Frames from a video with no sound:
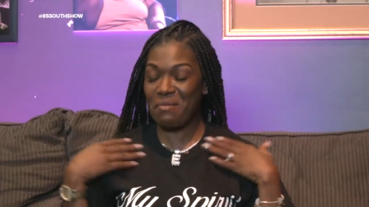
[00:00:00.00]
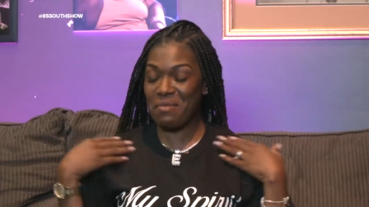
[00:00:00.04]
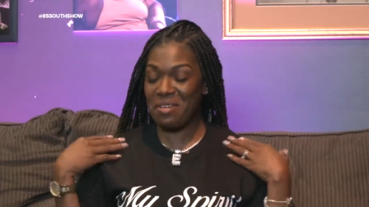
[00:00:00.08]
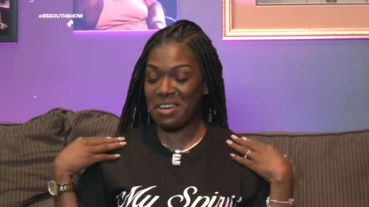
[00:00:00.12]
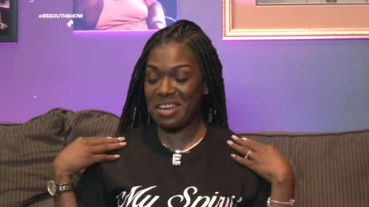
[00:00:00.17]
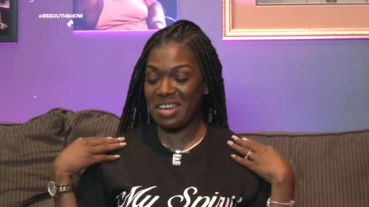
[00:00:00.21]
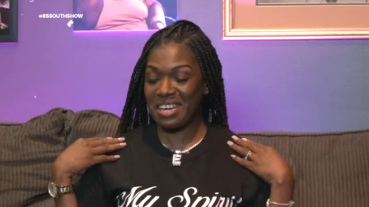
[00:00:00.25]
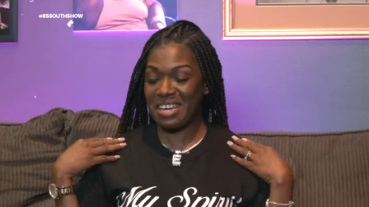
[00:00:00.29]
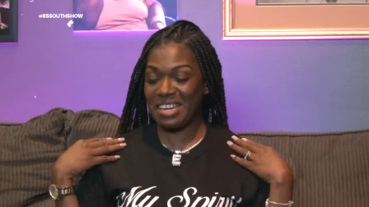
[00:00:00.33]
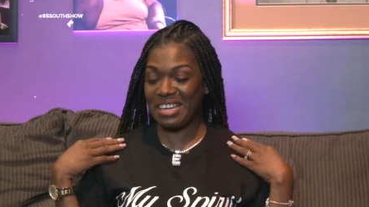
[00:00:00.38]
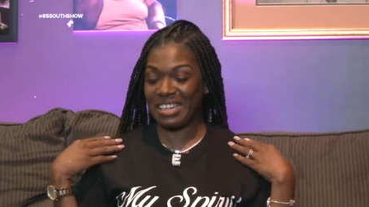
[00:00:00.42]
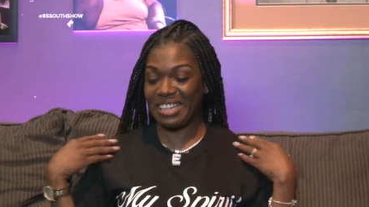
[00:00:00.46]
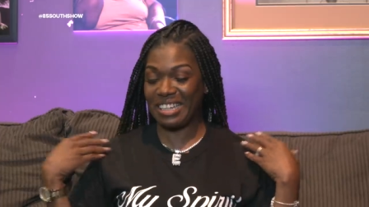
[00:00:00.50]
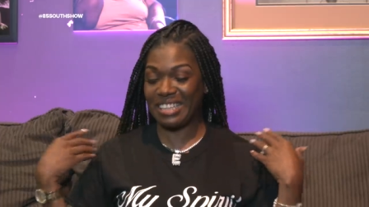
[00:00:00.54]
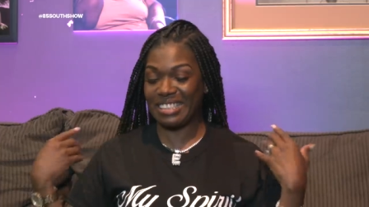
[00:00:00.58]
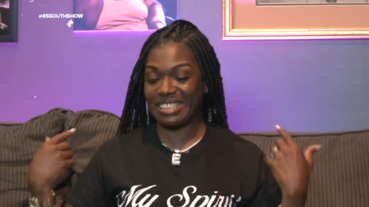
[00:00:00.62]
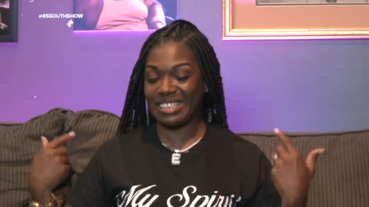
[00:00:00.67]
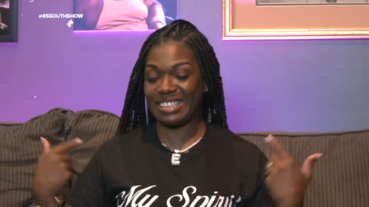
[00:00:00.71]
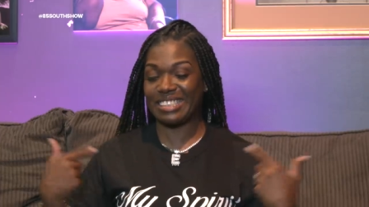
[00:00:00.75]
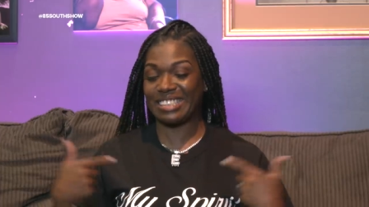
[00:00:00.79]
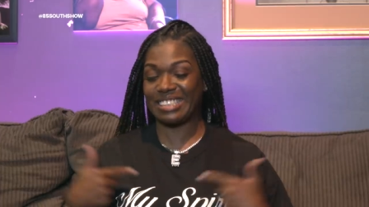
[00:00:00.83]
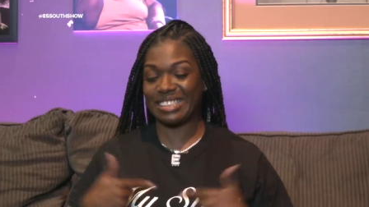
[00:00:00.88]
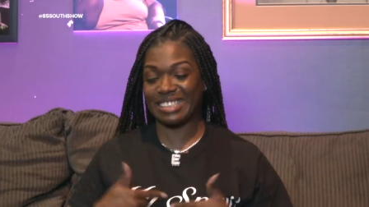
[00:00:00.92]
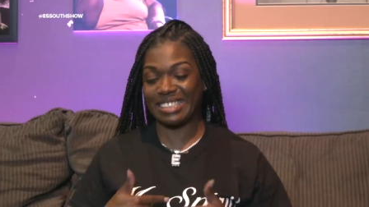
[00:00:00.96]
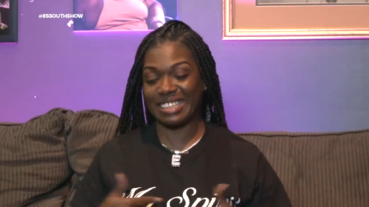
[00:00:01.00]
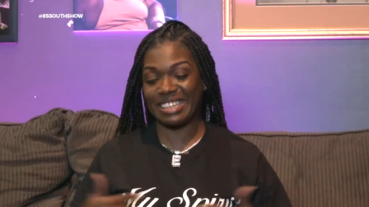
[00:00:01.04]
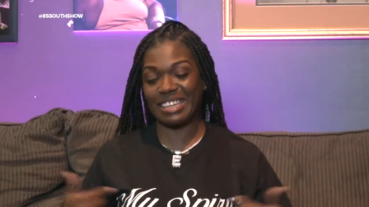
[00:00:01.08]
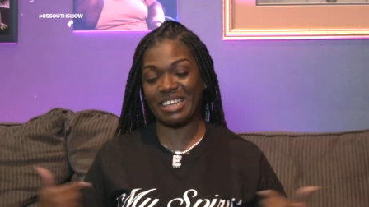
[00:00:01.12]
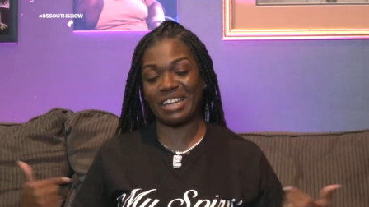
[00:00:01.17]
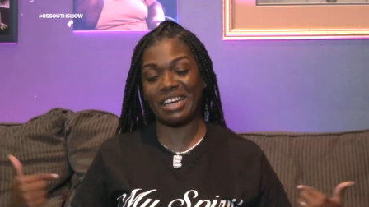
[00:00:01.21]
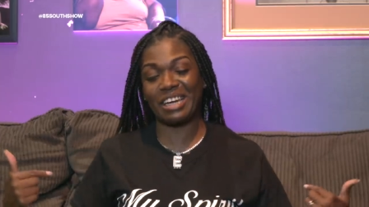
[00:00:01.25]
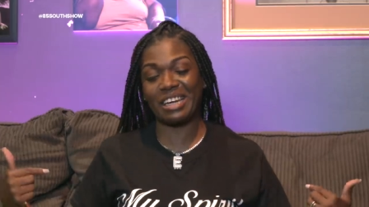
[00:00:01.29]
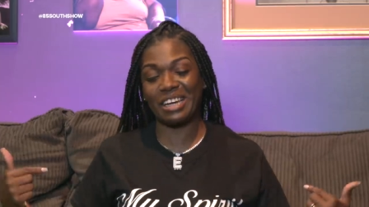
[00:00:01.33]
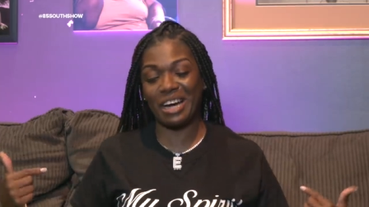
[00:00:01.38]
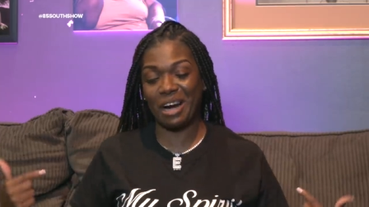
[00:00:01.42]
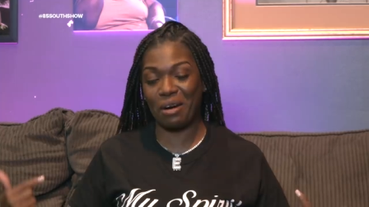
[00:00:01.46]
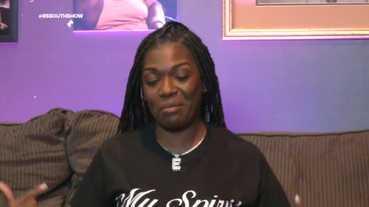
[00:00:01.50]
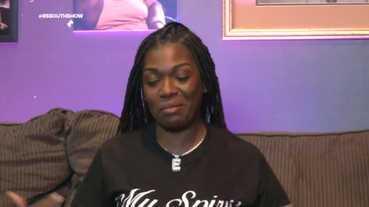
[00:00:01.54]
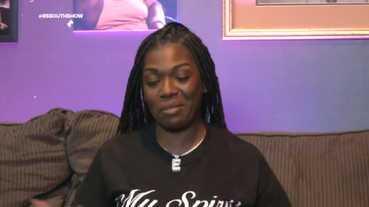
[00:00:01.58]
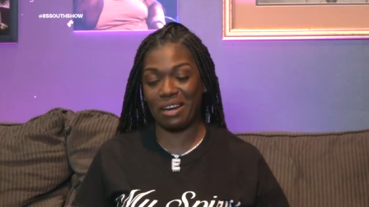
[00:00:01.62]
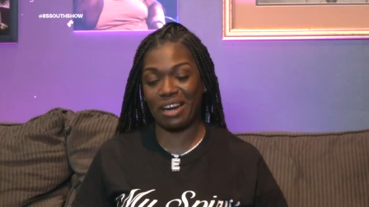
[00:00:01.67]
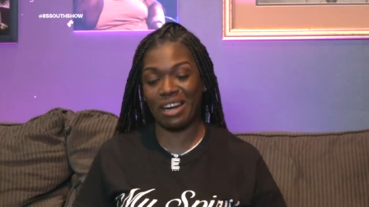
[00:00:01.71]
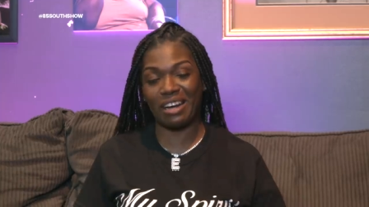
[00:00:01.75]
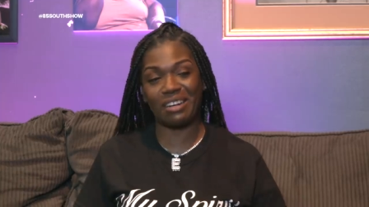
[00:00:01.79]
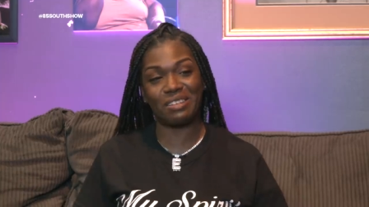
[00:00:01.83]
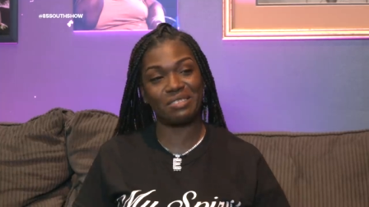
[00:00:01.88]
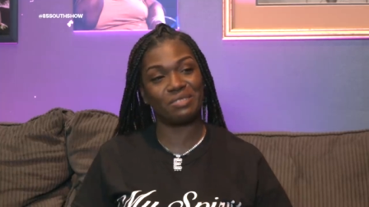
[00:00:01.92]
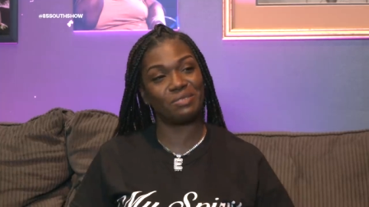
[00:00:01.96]
I mean, this you, is it, it coming You got a
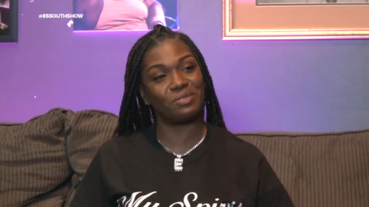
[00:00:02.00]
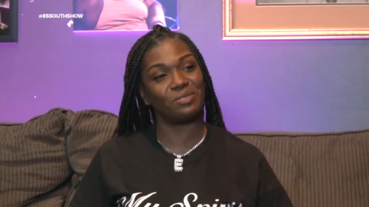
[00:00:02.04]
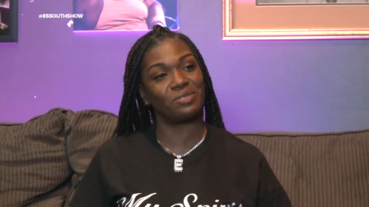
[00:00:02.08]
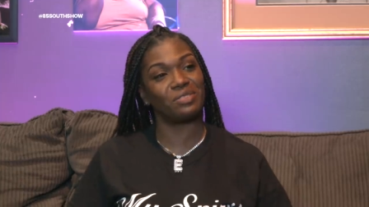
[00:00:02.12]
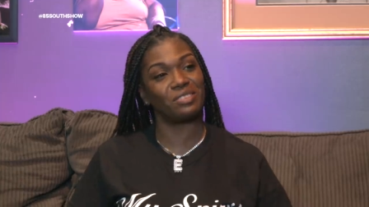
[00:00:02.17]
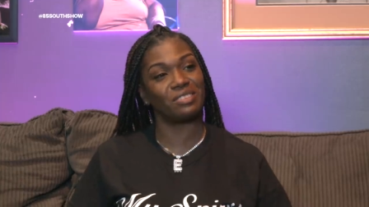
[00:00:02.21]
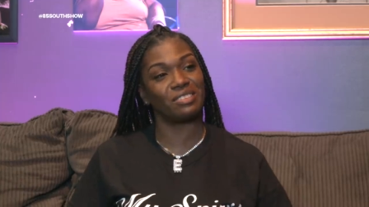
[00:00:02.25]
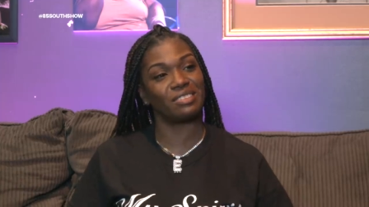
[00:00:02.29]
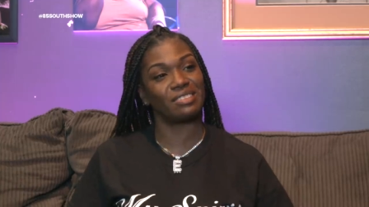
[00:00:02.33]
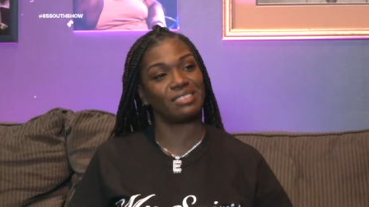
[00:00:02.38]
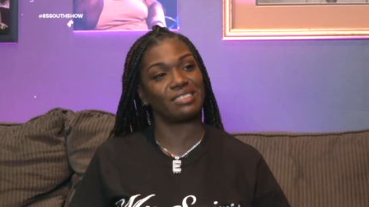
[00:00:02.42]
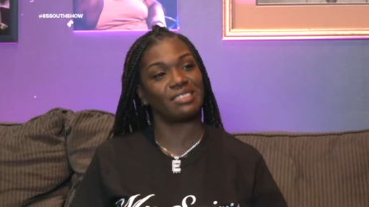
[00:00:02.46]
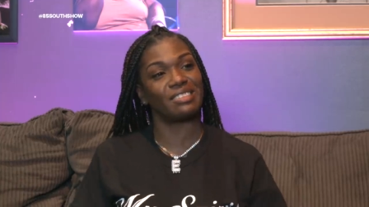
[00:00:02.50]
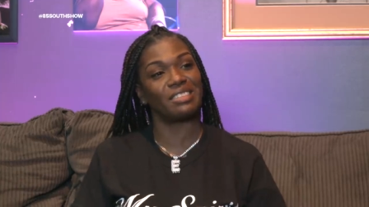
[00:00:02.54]
rapper out. chain.